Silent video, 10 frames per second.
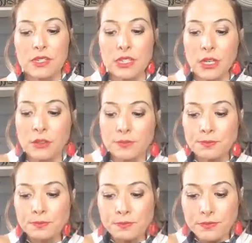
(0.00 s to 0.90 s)

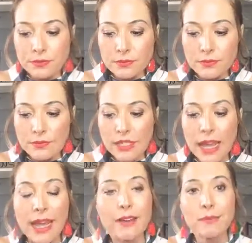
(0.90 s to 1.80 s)
So
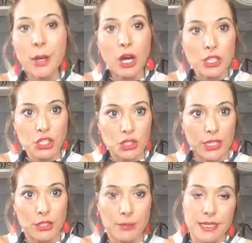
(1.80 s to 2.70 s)
have
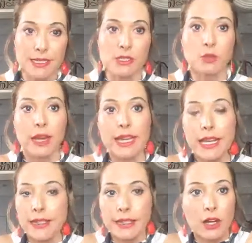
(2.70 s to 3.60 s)
posturing in your business. Ray
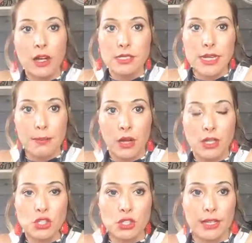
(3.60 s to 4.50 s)
Higdon calls that
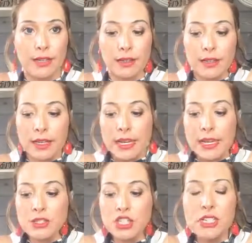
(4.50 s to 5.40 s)
posturing.
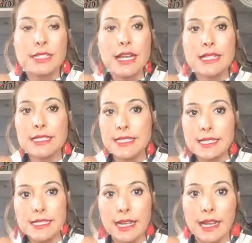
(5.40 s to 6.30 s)
He just says
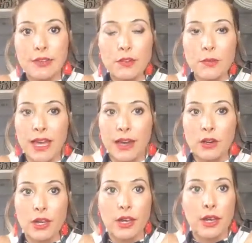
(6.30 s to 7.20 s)
disconnect from the
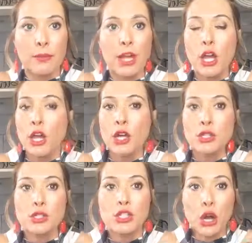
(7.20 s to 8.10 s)
outcome.
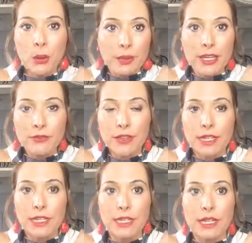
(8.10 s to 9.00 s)
Don't be
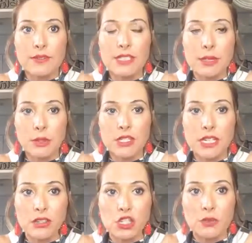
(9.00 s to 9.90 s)
offended if someone
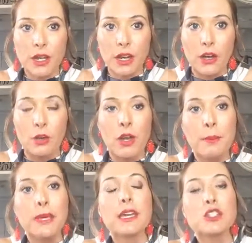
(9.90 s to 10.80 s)
tells you no,
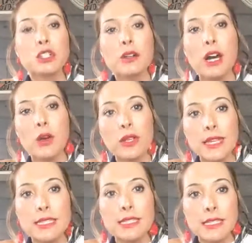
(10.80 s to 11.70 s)
because your goal
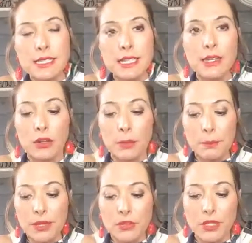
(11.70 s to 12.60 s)
is to
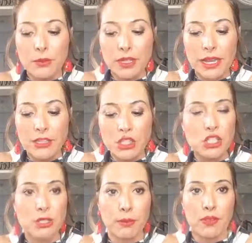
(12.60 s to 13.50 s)
still build a
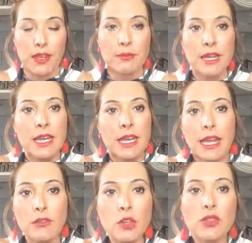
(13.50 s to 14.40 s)
relationship with them.
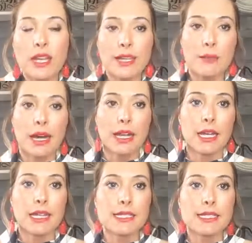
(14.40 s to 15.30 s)
If you think about
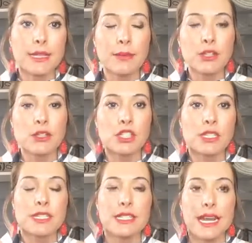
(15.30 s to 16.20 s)
it, it's similar
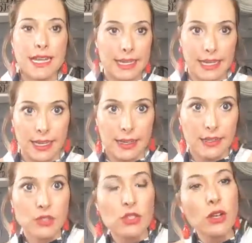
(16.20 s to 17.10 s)
to dating.
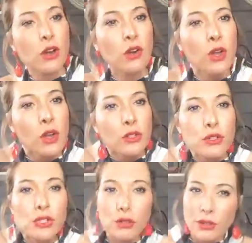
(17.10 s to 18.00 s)
So you're
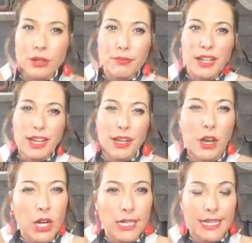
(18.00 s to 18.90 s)
sort of playing
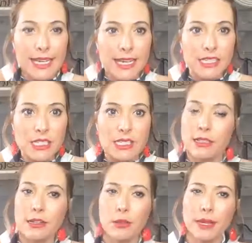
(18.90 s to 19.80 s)
hard to get just a
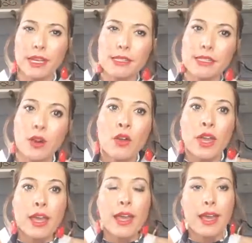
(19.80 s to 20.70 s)
little bit. So
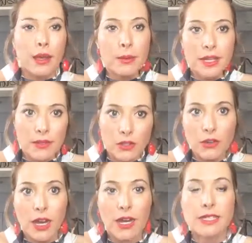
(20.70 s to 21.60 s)
how many of
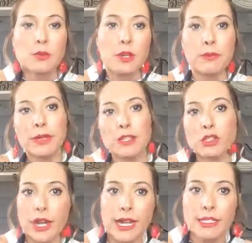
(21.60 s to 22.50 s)
you guys would have been
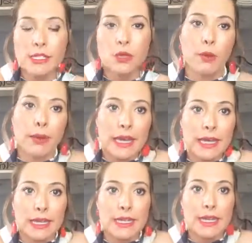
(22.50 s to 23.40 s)
attracted to a
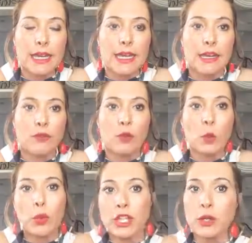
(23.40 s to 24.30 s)
man if
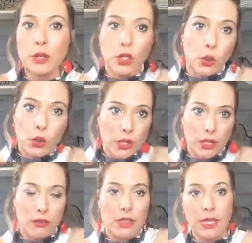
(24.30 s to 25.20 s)
when you were
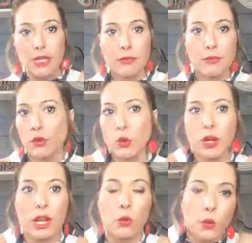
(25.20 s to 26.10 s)
courting with him
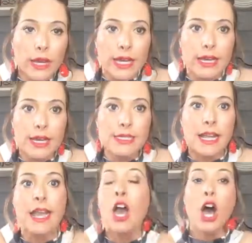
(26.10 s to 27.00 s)
for a week, he's
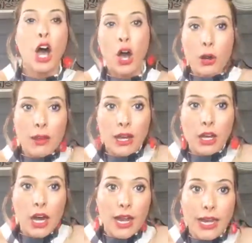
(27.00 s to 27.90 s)
like, oh my
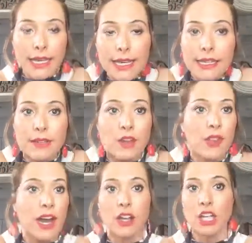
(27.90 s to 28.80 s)
God, I can't live
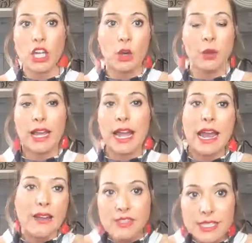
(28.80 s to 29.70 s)
without you. Like, I
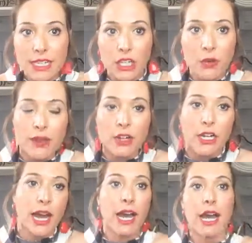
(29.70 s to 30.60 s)
have to see you
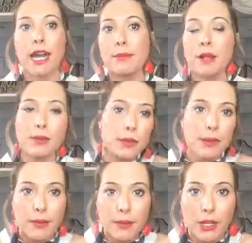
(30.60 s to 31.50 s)
every night, blah, blah,
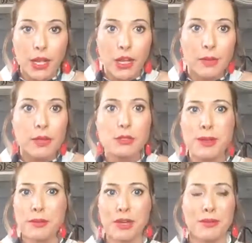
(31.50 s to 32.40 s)
blah, blah, blah. Most
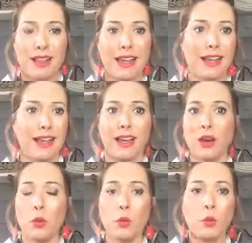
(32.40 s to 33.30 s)
people are going to be like,
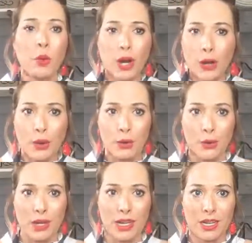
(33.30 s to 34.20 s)
oh,
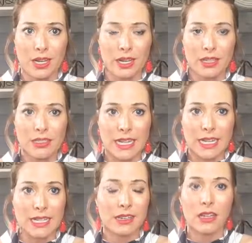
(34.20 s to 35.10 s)
whoa. Like,